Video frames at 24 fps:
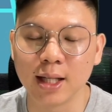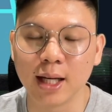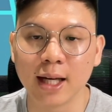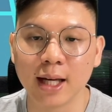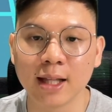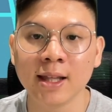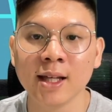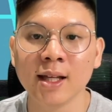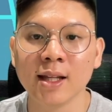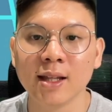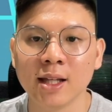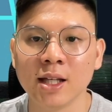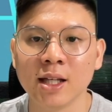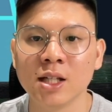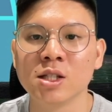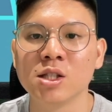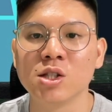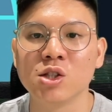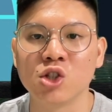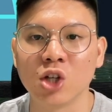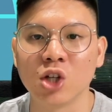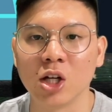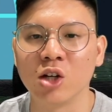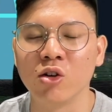I think this
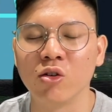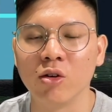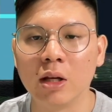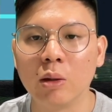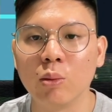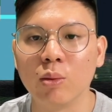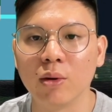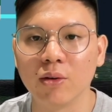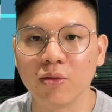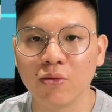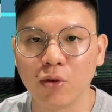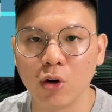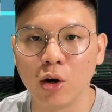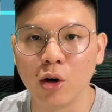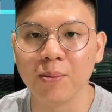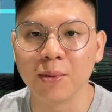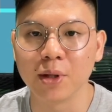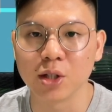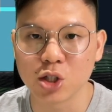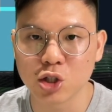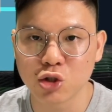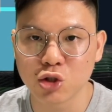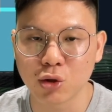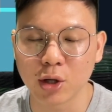generally would form
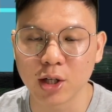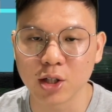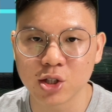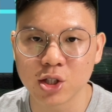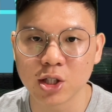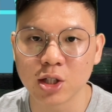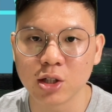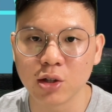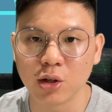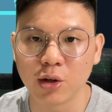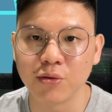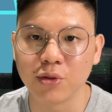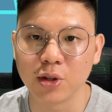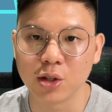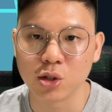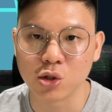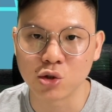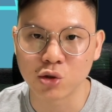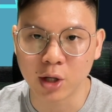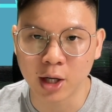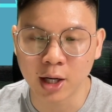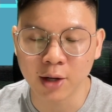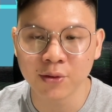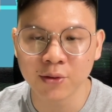the structure of the
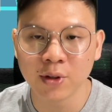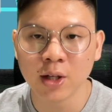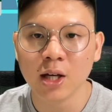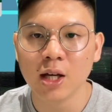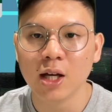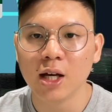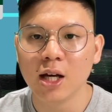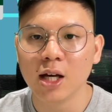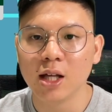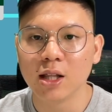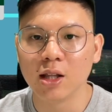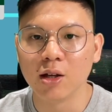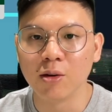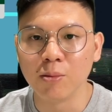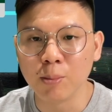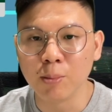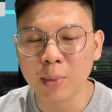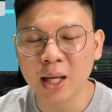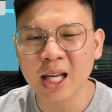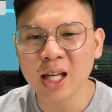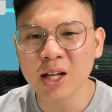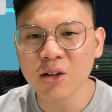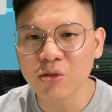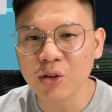draft. The
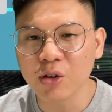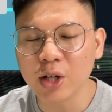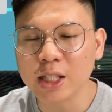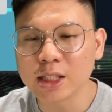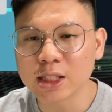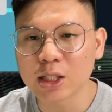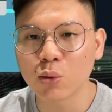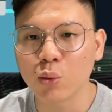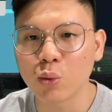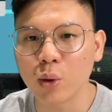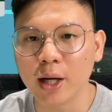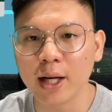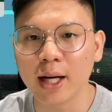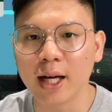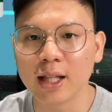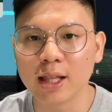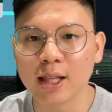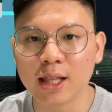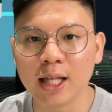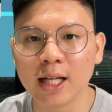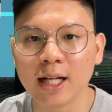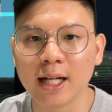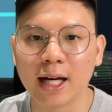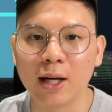main reason why I
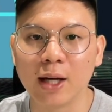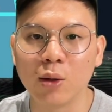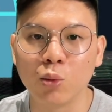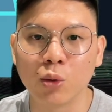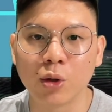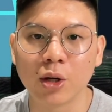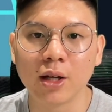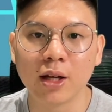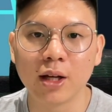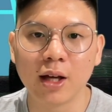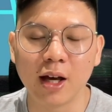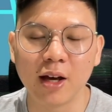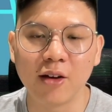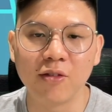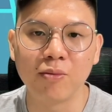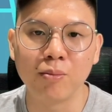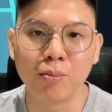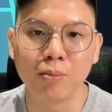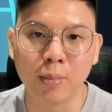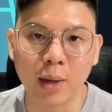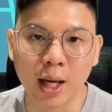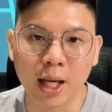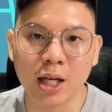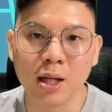think I wouldn't have
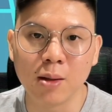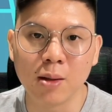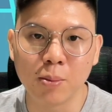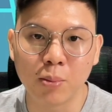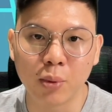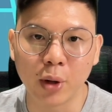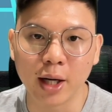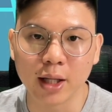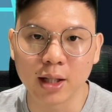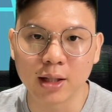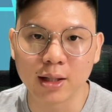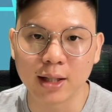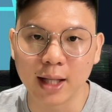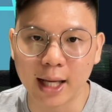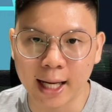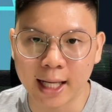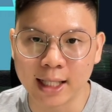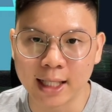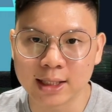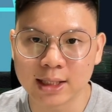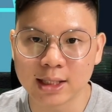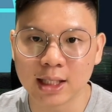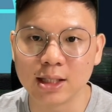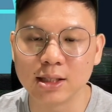many Brighton
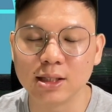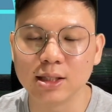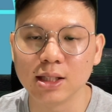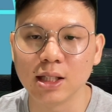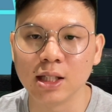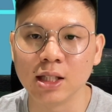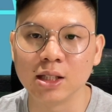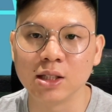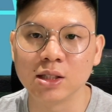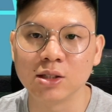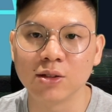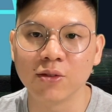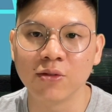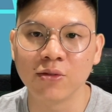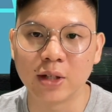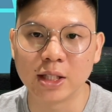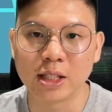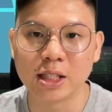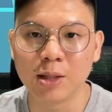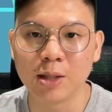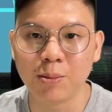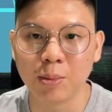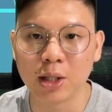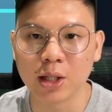assets is
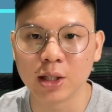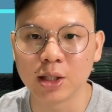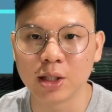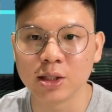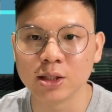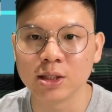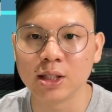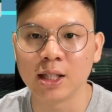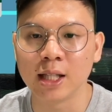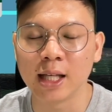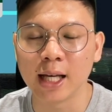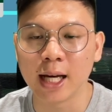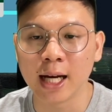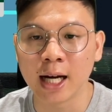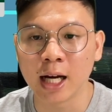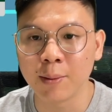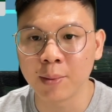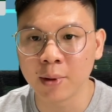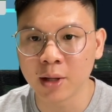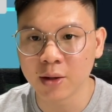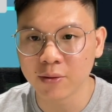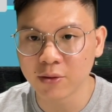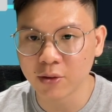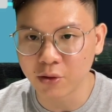firstly because they are a
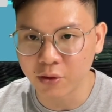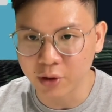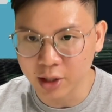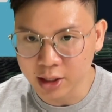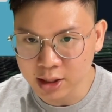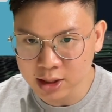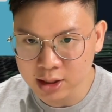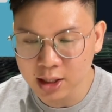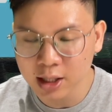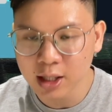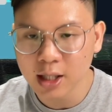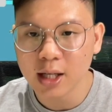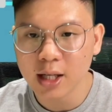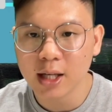bit of a risk.